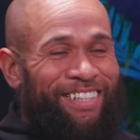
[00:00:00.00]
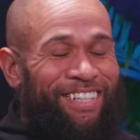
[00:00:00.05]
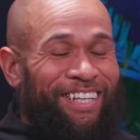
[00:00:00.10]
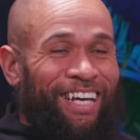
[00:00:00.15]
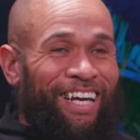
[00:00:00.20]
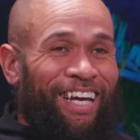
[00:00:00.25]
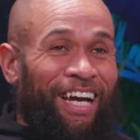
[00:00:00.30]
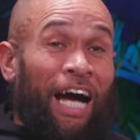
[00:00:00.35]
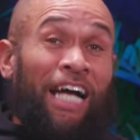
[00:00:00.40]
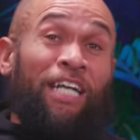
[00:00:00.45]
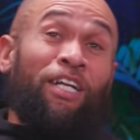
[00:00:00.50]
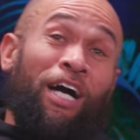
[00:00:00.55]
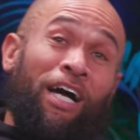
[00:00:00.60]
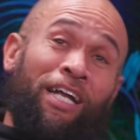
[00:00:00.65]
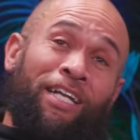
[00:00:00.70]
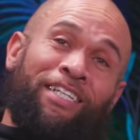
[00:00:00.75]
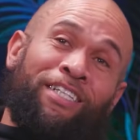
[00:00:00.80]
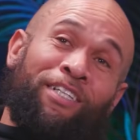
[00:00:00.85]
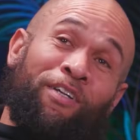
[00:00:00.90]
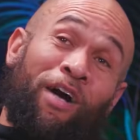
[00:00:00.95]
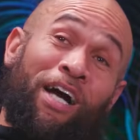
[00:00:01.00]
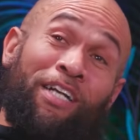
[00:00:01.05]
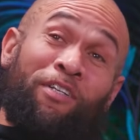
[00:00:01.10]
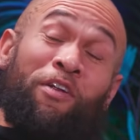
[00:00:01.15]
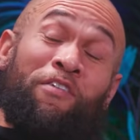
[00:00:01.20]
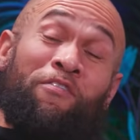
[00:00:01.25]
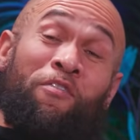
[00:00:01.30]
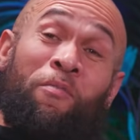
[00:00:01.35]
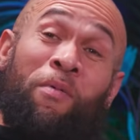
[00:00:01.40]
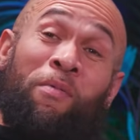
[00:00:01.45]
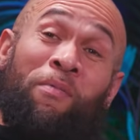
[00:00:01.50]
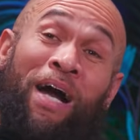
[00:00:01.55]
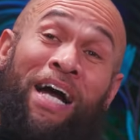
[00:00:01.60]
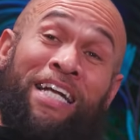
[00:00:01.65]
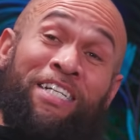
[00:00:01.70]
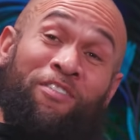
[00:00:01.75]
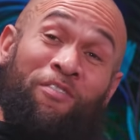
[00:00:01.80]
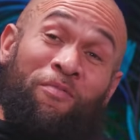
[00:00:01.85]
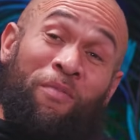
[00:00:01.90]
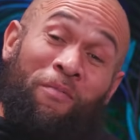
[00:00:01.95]
Yeah, I don't even remember.
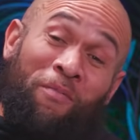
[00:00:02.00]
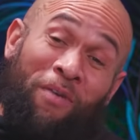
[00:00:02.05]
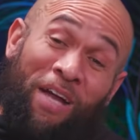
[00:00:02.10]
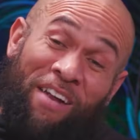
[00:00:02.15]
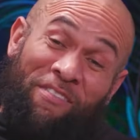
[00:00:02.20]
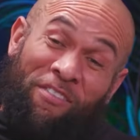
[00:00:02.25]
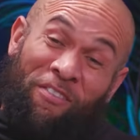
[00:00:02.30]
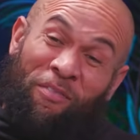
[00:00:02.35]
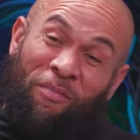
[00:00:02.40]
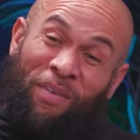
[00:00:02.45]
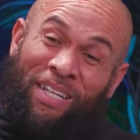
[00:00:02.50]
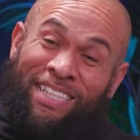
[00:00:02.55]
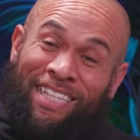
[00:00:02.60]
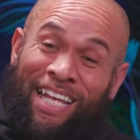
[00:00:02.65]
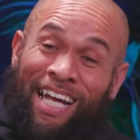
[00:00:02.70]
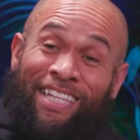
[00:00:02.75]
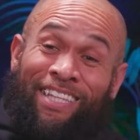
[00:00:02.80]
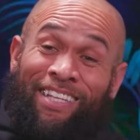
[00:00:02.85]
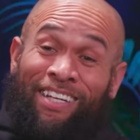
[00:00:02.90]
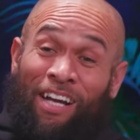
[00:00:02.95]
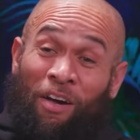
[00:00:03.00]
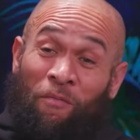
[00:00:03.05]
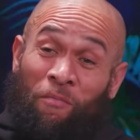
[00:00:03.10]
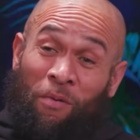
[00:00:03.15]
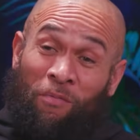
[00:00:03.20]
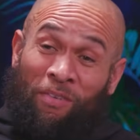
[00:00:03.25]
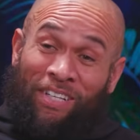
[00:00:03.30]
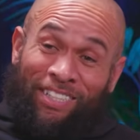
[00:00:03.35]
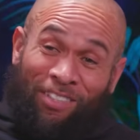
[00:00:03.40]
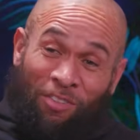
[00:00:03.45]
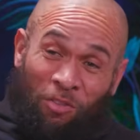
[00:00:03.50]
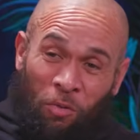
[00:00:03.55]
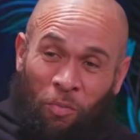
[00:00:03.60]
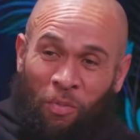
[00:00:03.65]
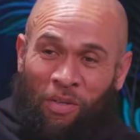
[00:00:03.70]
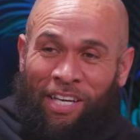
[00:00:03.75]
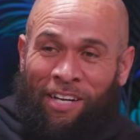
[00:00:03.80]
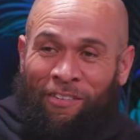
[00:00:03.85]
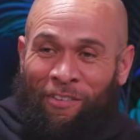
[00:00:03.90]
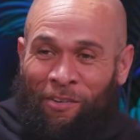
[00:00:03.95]
I just remember everything my dad done. I remember the
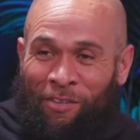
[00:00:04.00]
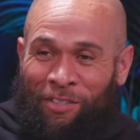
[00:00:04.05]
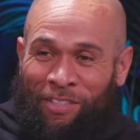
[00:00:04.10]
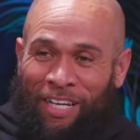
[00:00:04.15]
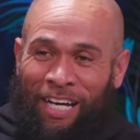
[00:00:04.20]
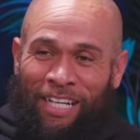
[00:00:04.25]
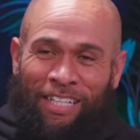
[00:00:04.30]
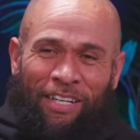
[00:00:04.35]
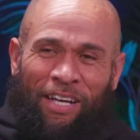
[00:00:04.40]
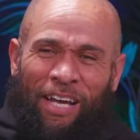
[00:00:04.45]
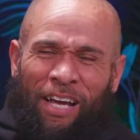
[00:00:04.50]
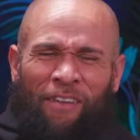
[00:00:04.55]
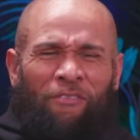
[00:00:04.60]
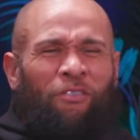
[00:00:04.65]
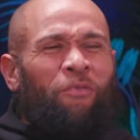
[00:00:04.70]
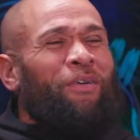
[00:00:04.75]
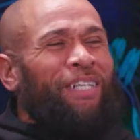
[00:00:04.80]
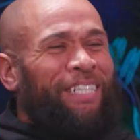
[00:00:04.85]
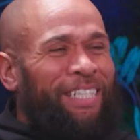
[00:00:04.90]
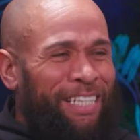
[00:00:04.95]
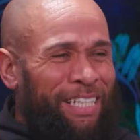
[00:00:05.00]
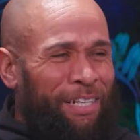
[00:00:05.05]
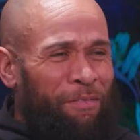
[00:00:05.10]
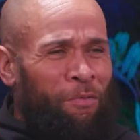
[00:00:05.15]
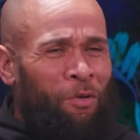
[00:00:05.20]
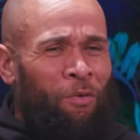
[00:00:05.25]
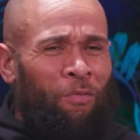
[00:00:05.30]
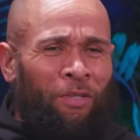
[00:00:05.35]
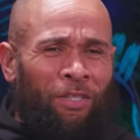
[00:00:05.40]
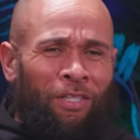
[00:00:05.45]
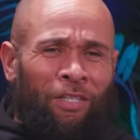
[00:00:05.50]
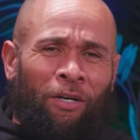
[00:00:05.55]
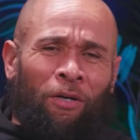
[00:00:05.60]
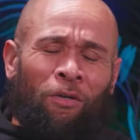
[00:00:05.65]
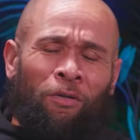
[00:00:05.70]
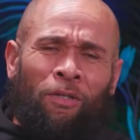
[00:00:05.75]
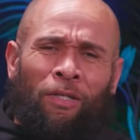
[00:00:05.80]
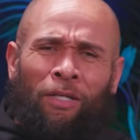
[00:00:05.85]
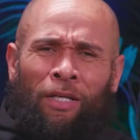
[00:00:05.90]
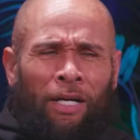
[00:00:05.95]
superhero. Everybody's had that moment, you
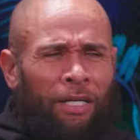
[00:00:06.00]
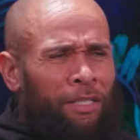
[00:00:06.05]
know.